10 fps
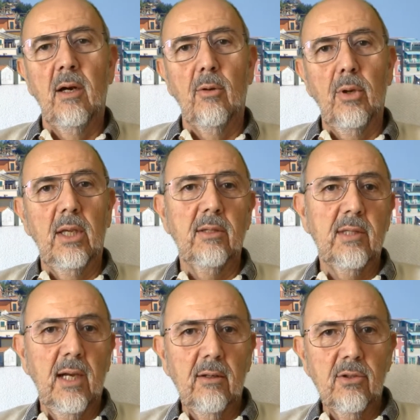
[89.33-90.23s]
Are we
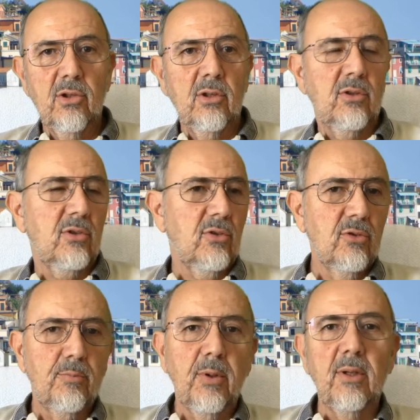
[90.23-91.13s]
intelligent,
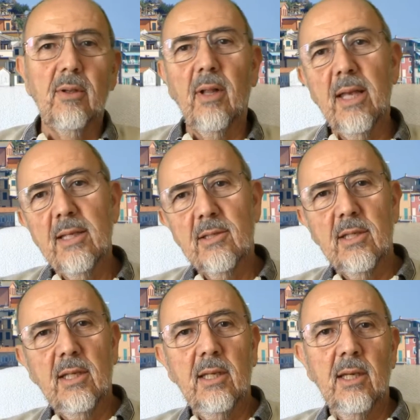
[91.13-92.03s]
stupid,
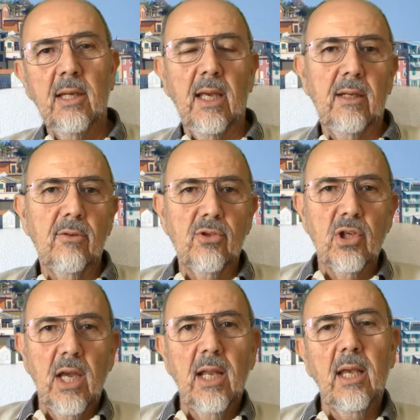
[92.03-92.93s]
lazy,
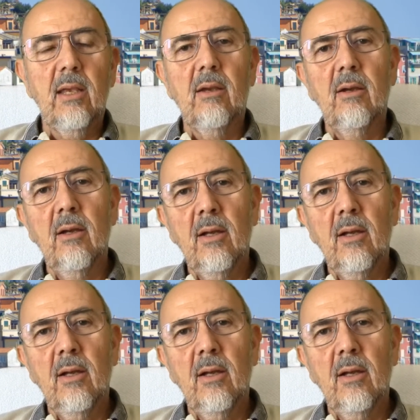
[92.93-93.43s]
energetic?